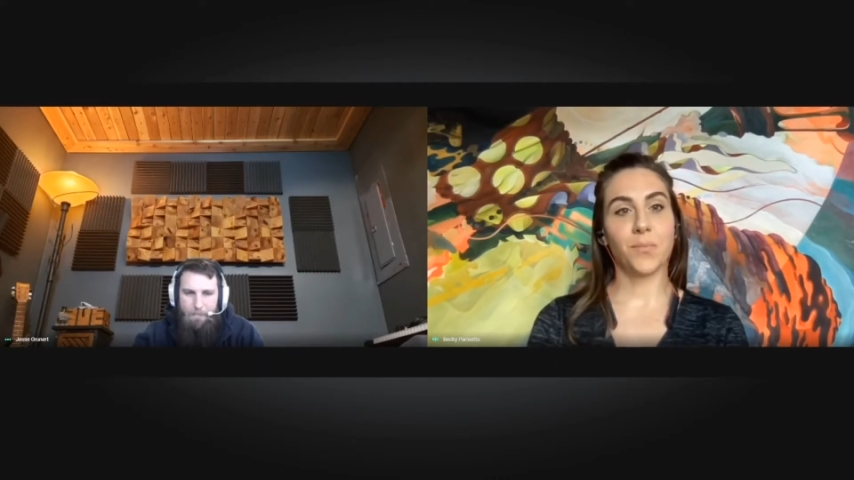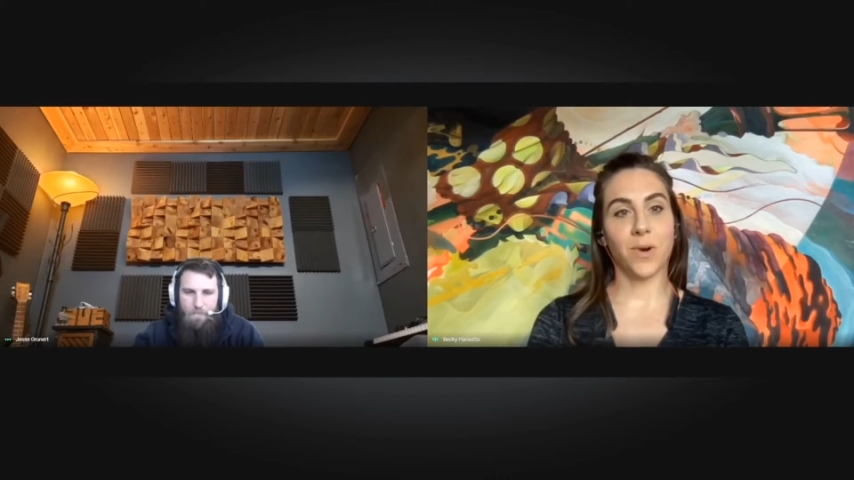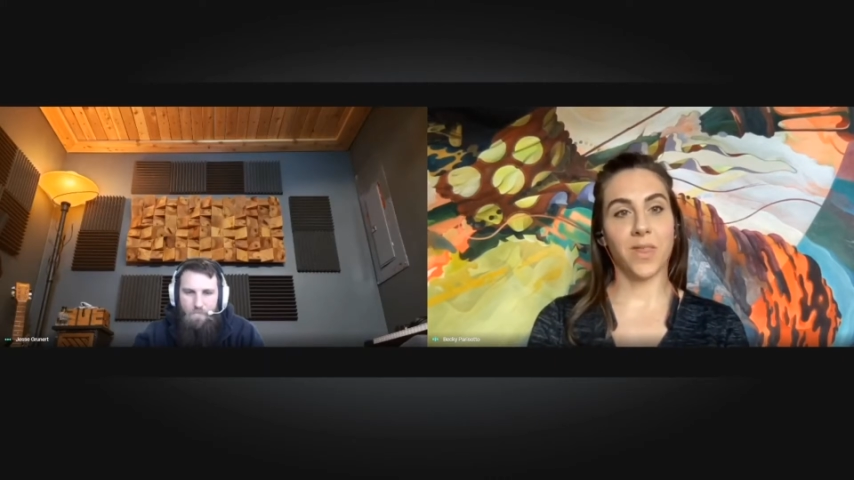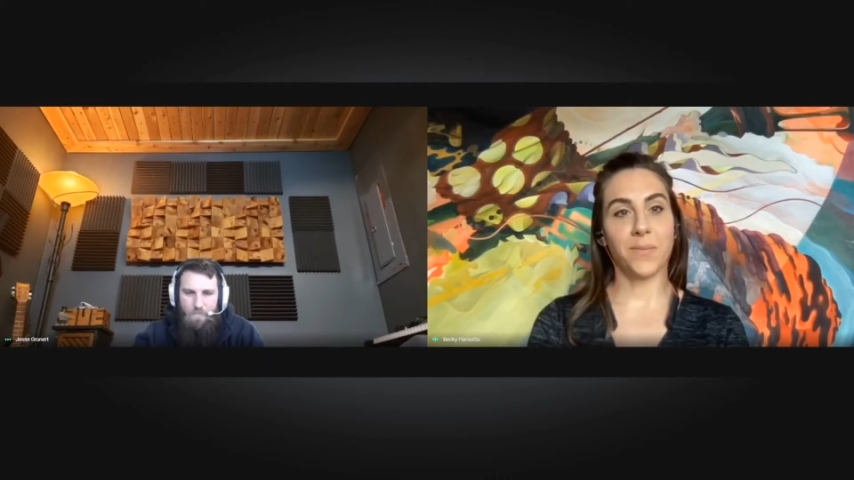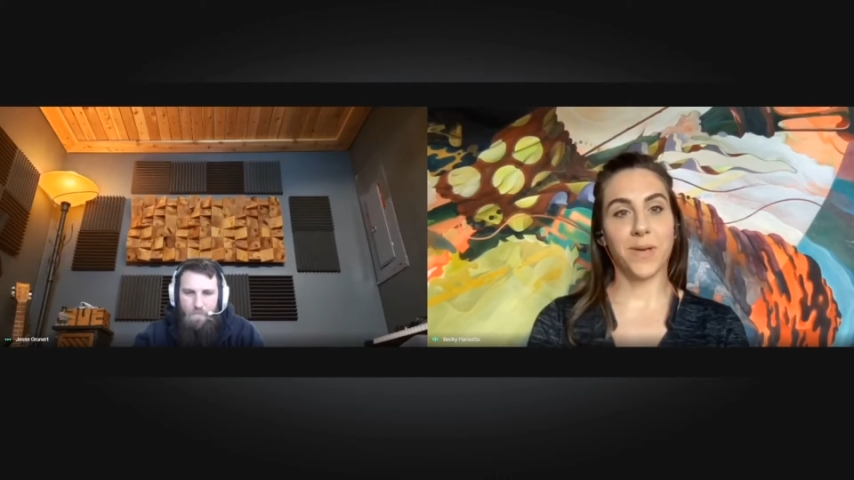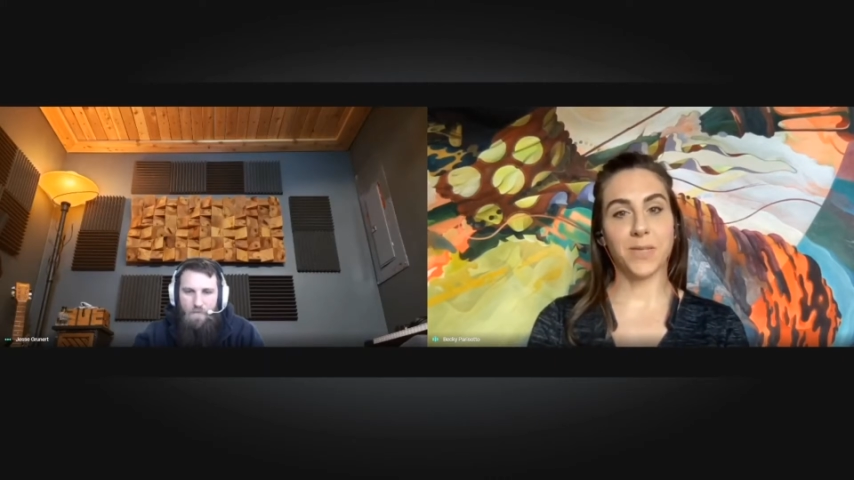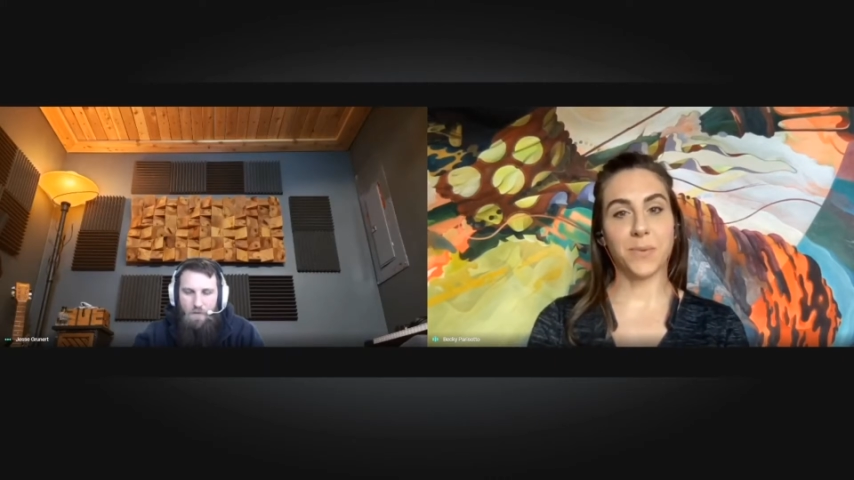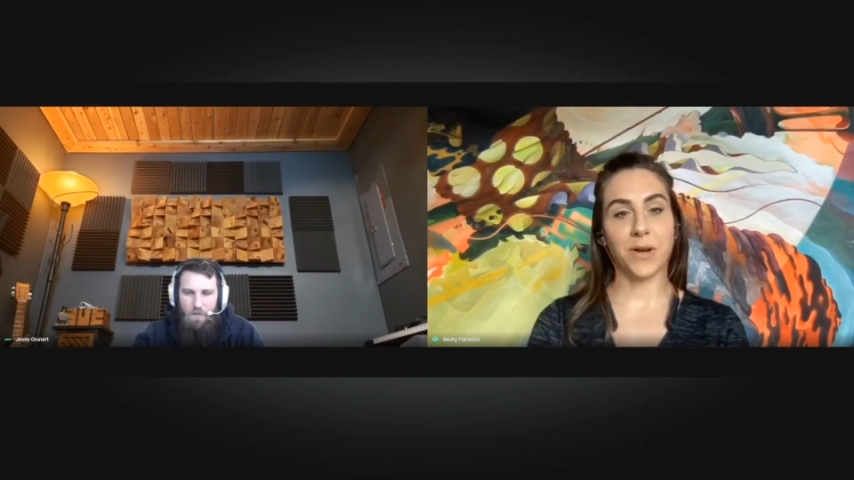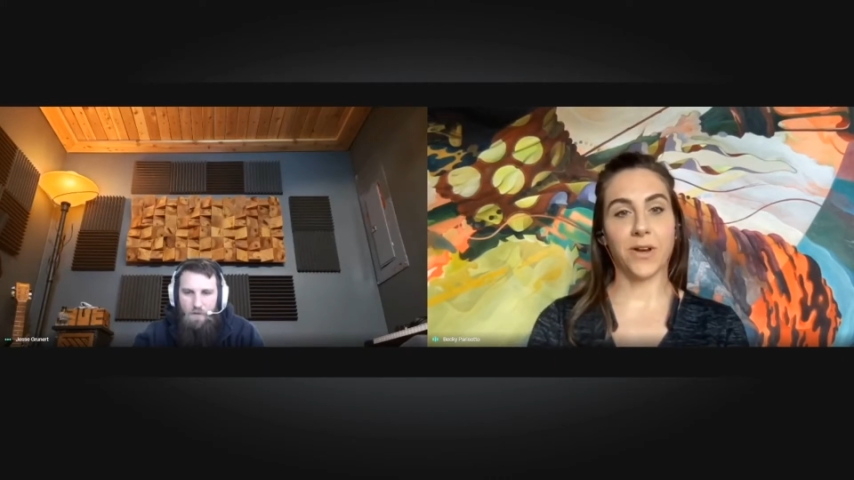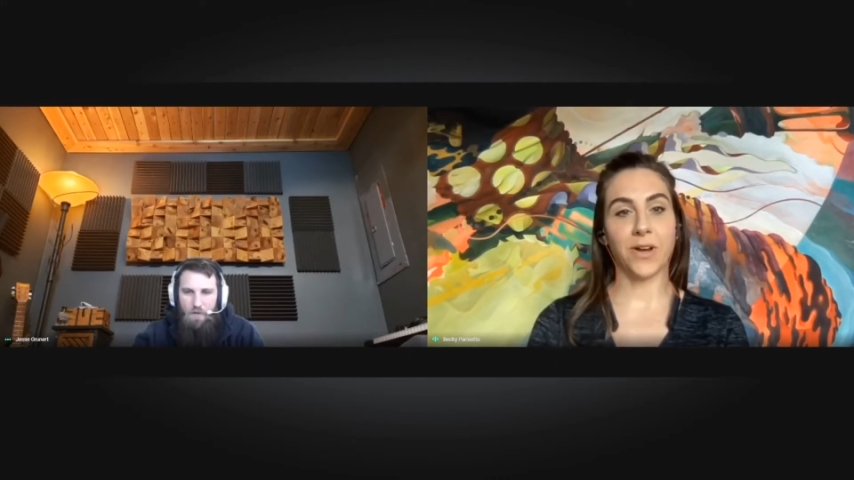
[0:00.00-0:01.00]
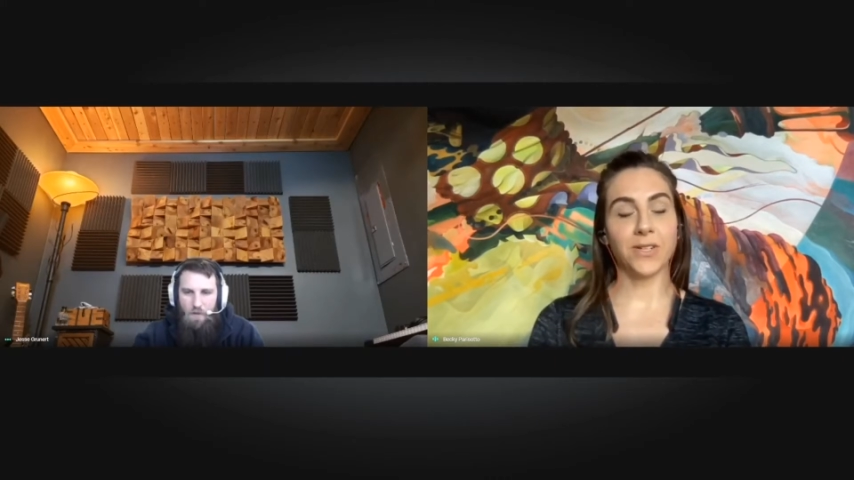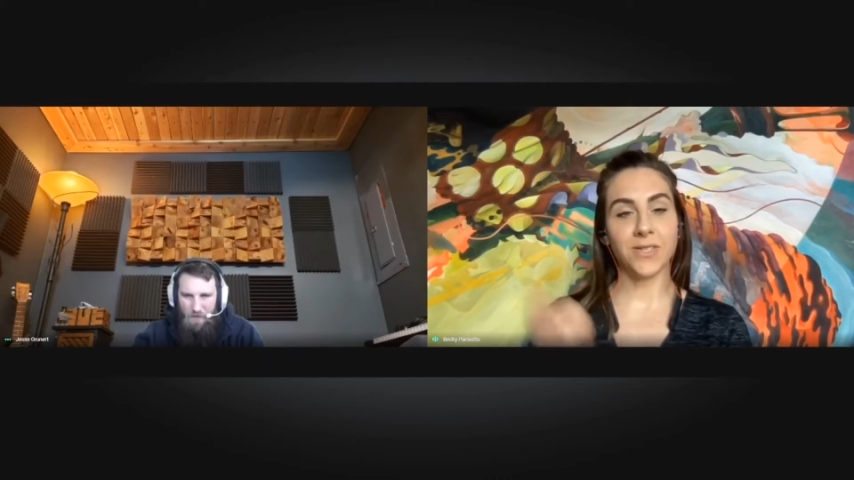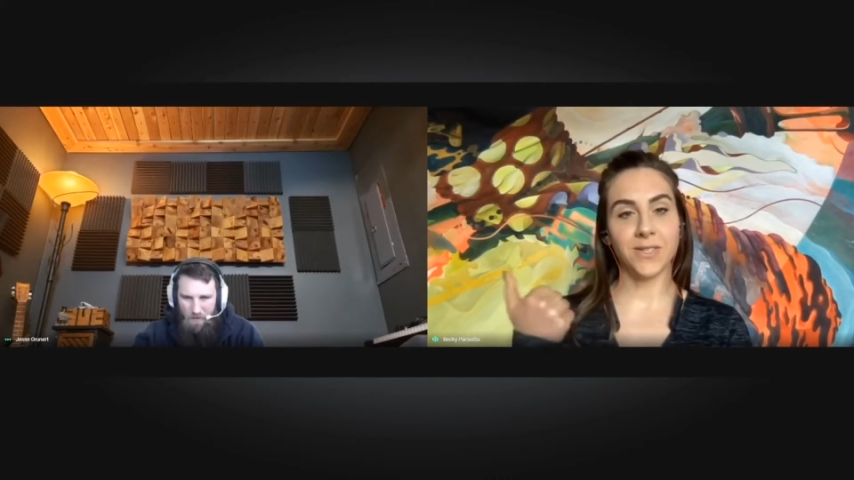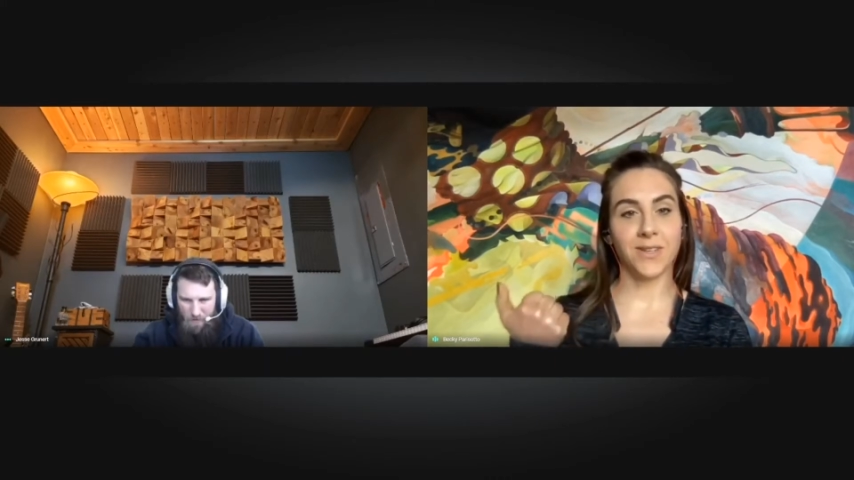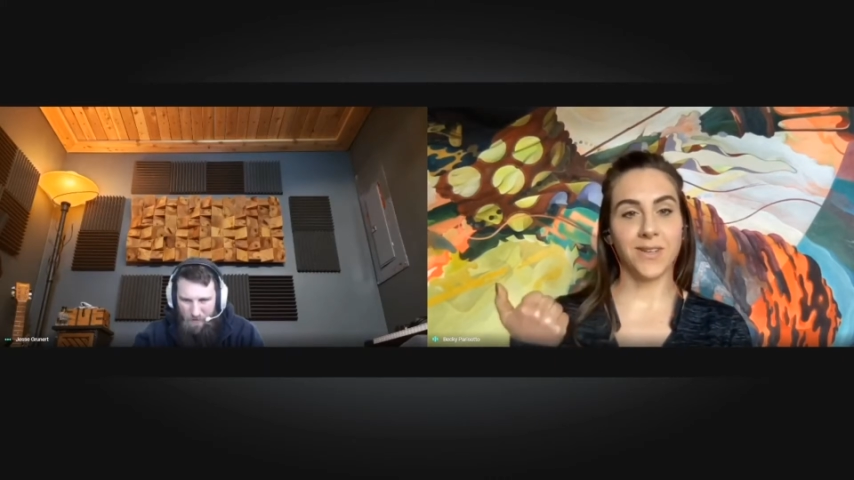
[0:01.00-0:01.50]
one of the biggest
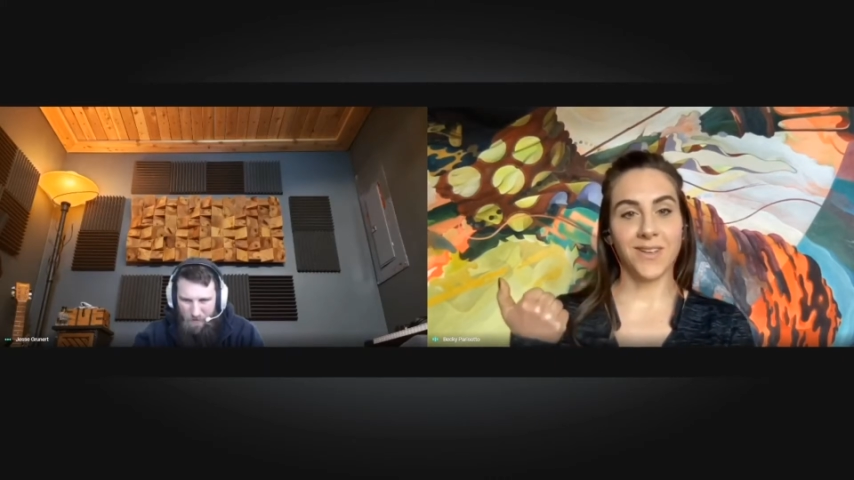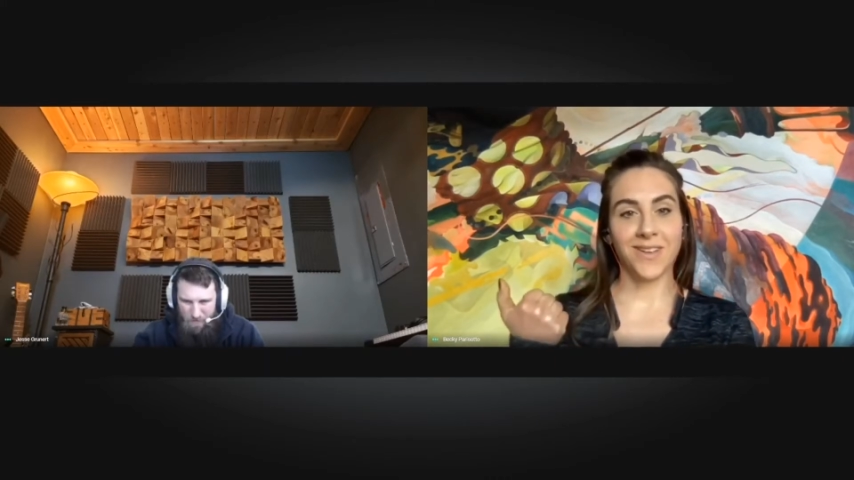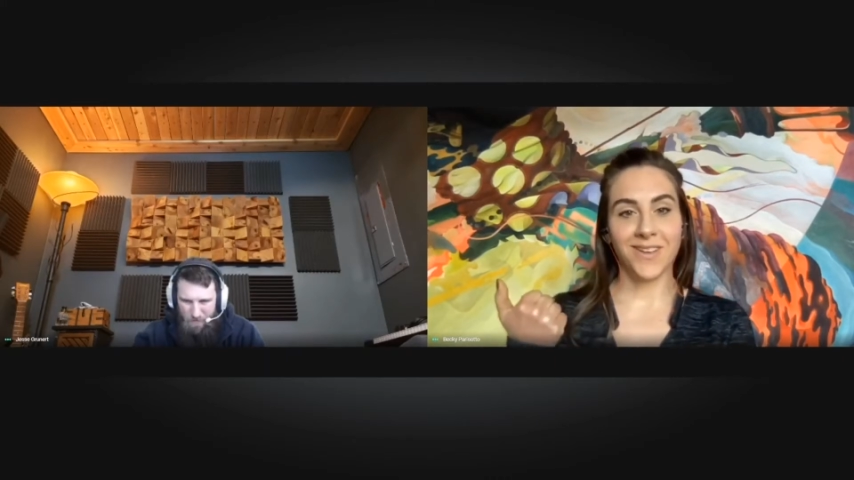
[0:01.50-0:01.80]
barriers.